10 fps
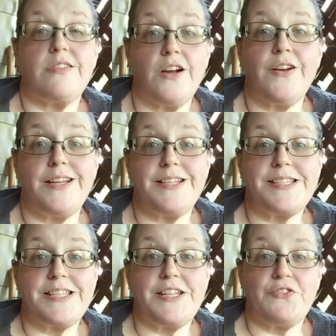therein is
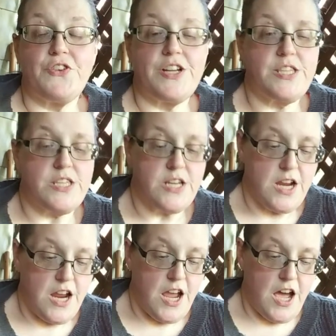the difference.
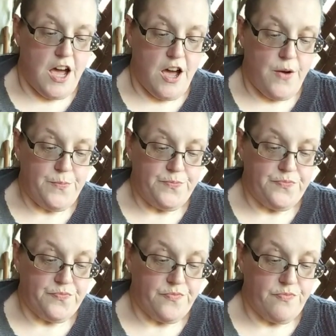
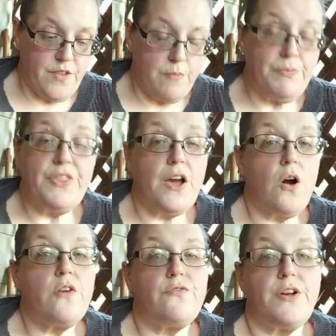But they
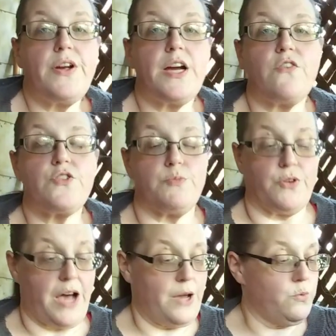are very
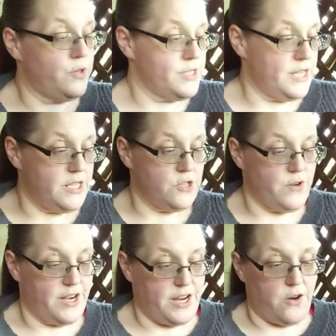comfortable. I will say this
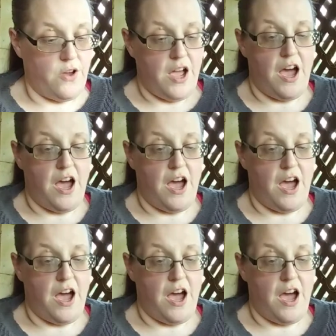right now.